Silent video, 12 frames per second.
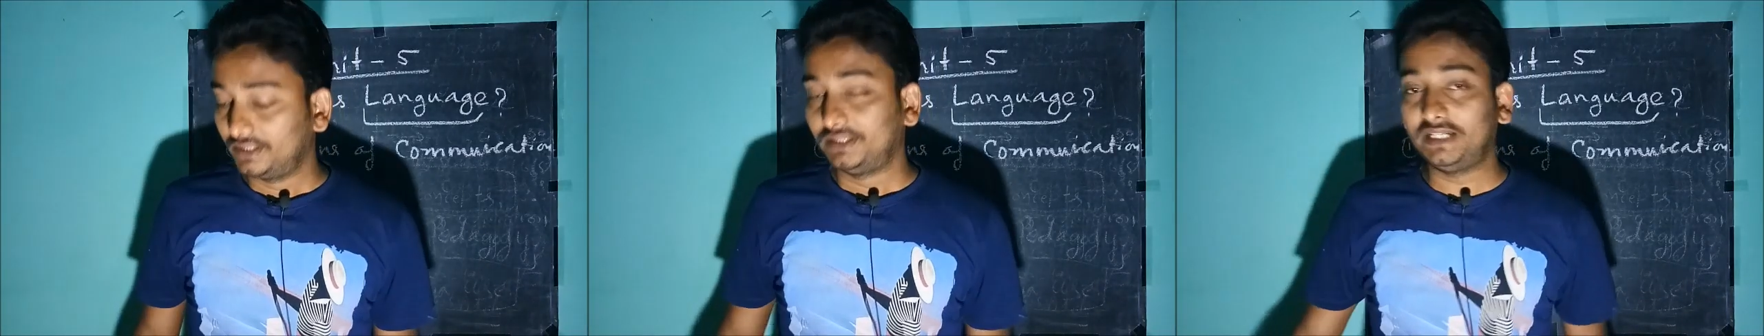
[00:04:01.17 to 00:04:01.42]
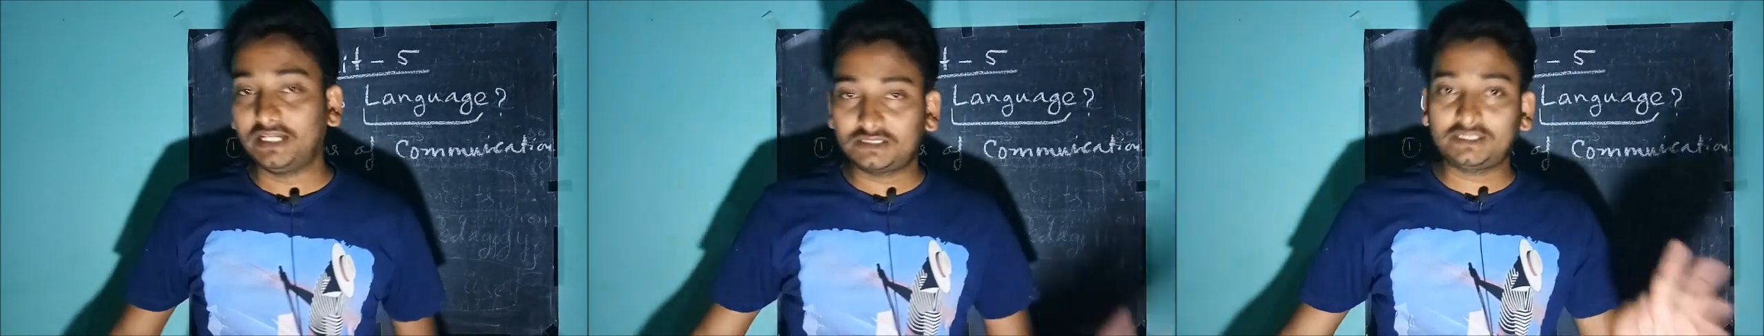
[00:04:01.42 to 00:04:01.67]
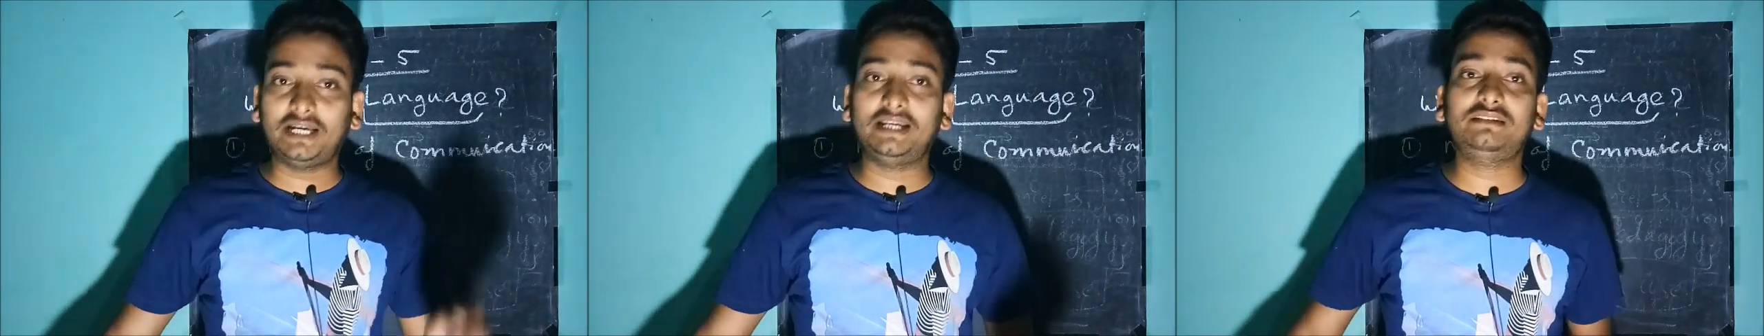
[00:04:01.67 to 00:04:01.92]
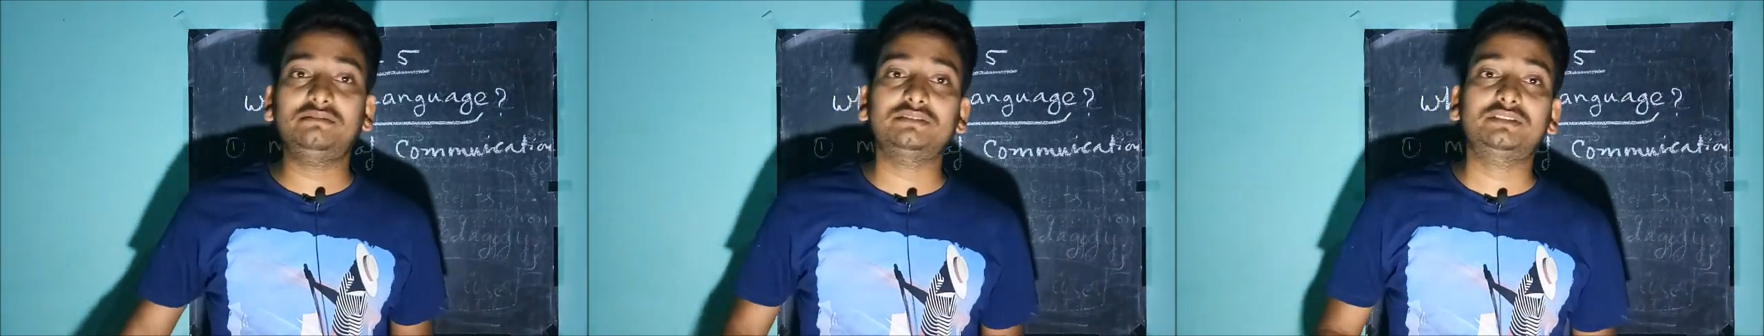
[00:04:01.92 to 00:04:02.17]
Next
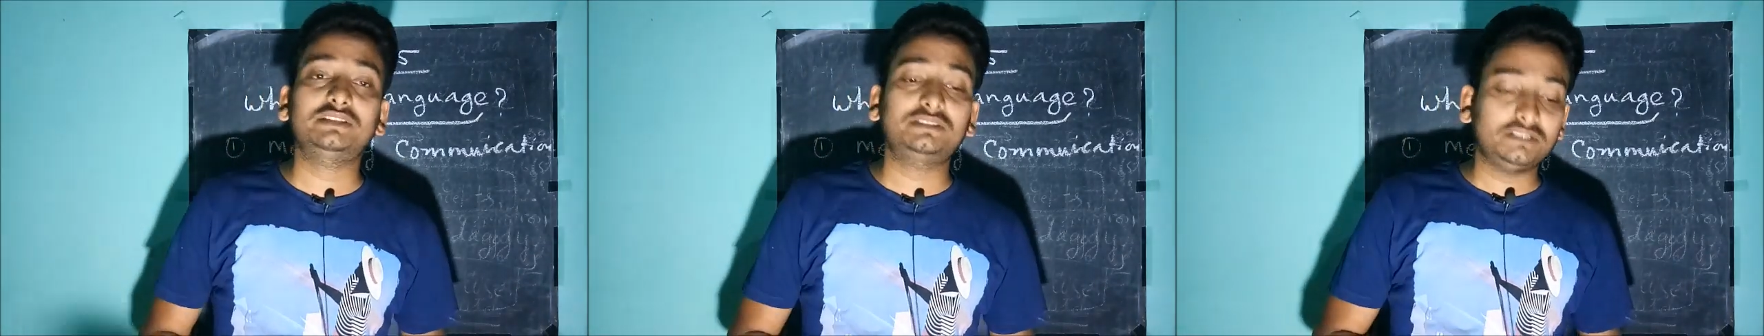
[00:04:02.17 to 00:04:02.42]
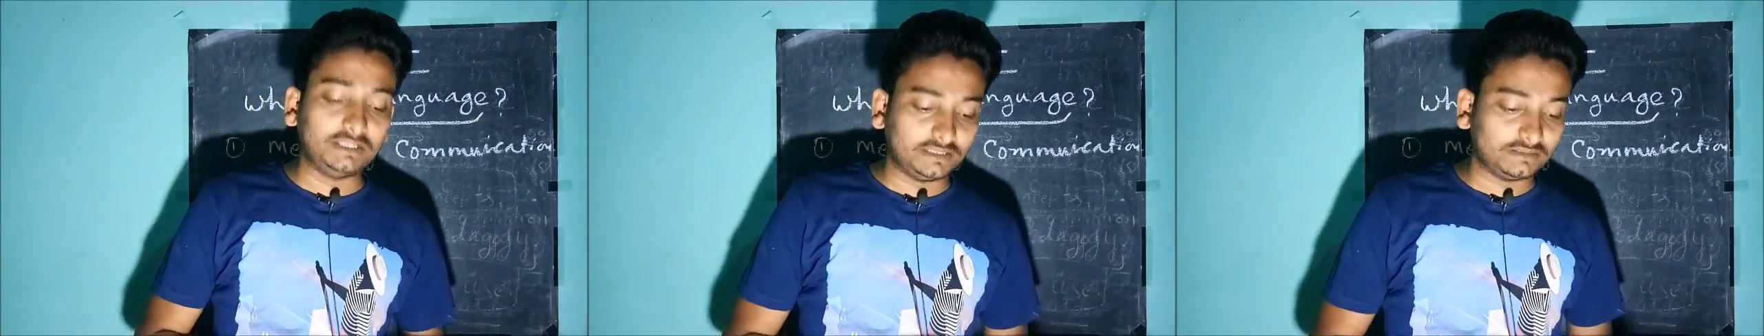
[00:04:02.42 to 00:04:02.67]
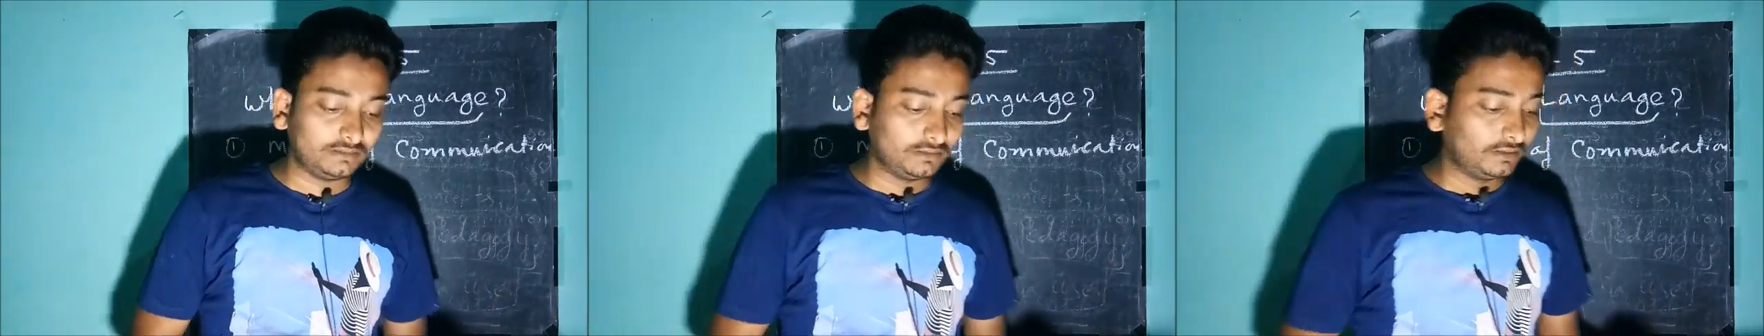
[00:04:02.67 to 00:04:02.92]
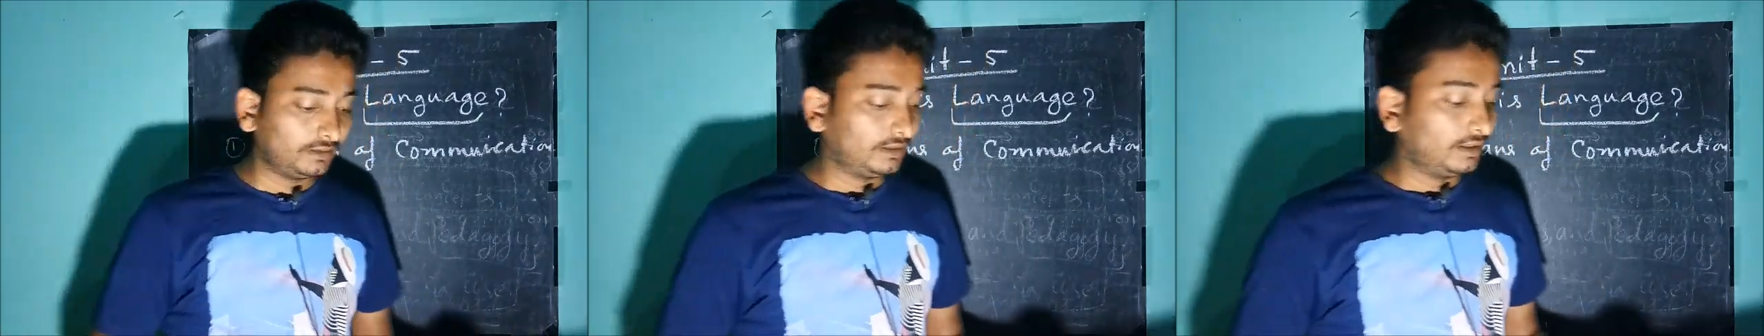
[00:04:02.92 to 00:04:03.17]
characteristic
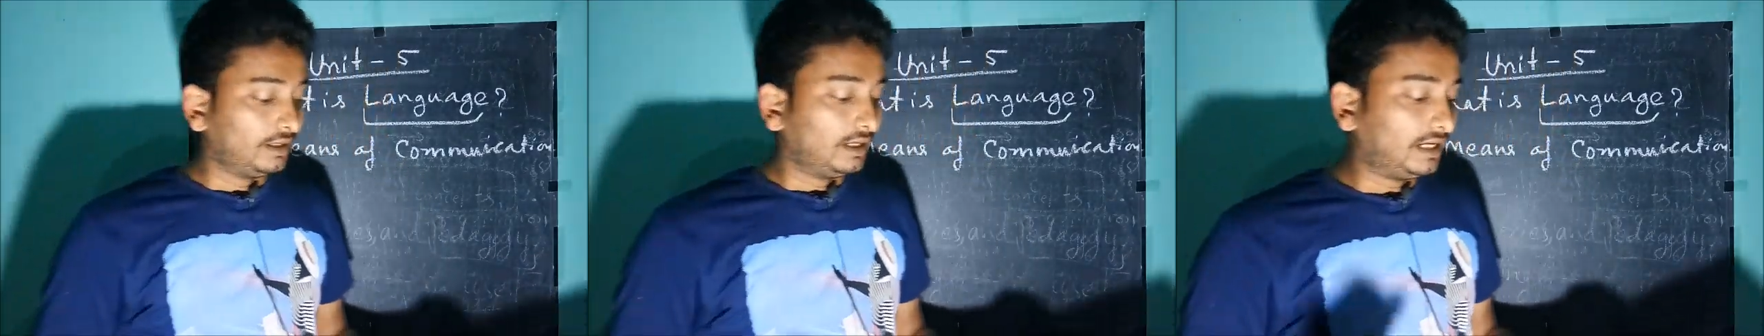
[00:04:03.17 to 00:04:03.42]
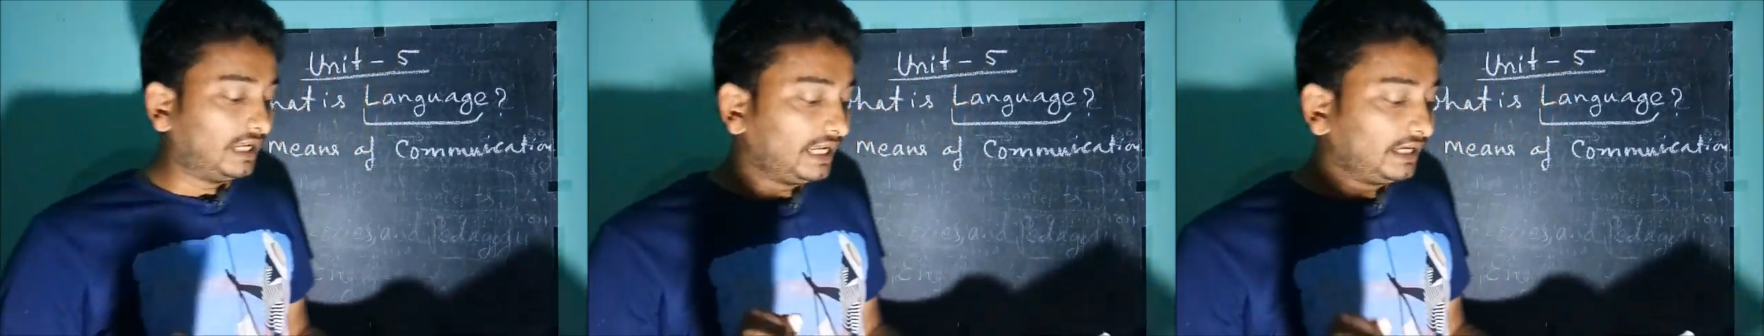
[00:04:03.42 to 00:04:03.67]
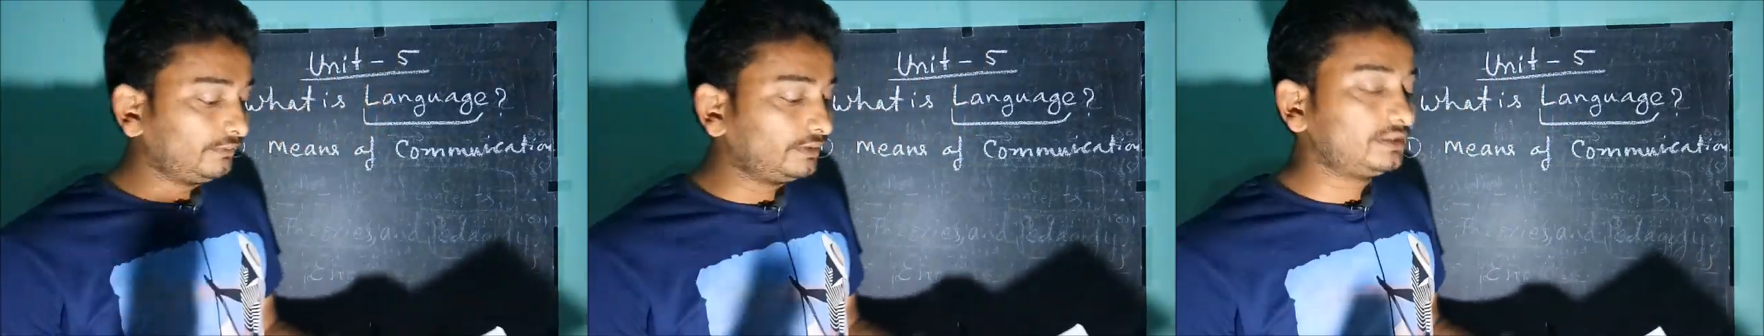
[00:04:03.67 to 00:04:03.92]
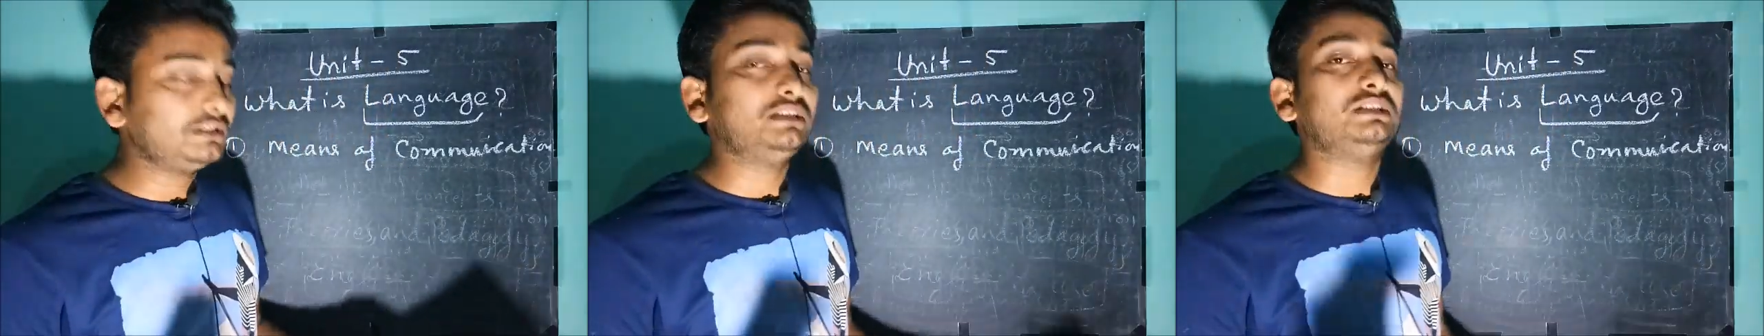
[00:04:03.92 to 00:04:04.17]
is
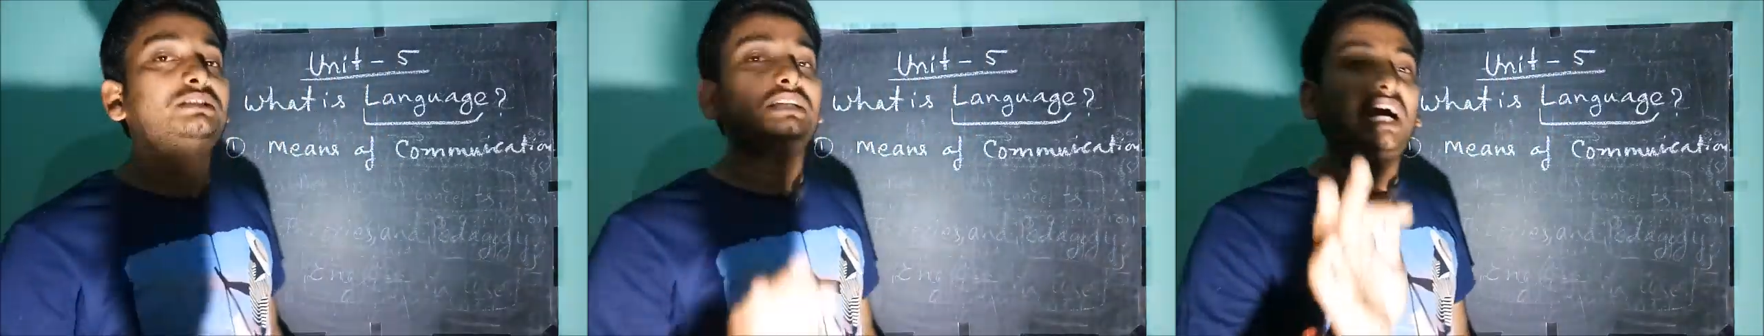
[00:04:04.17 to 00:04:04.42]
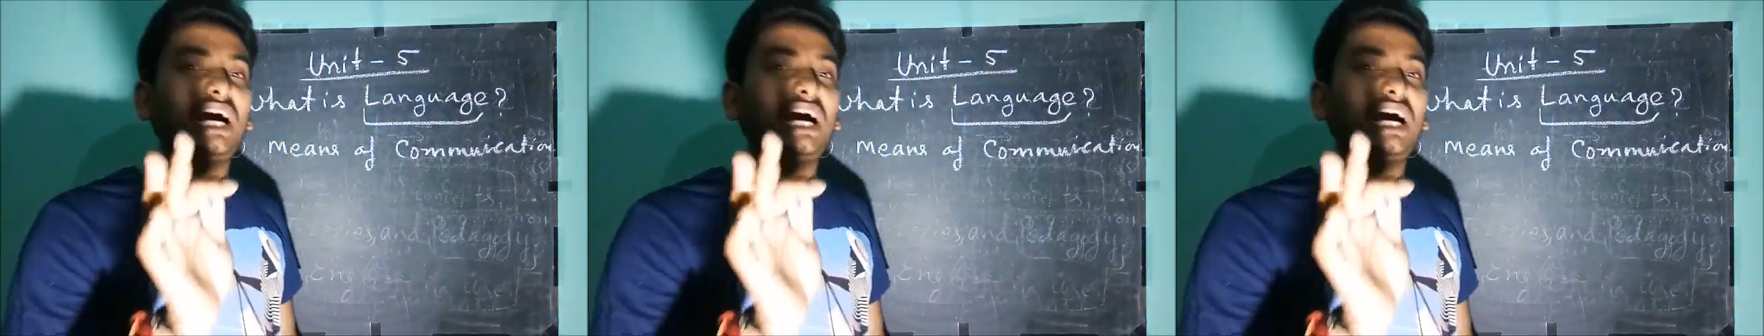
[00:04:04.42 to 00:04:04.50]
language is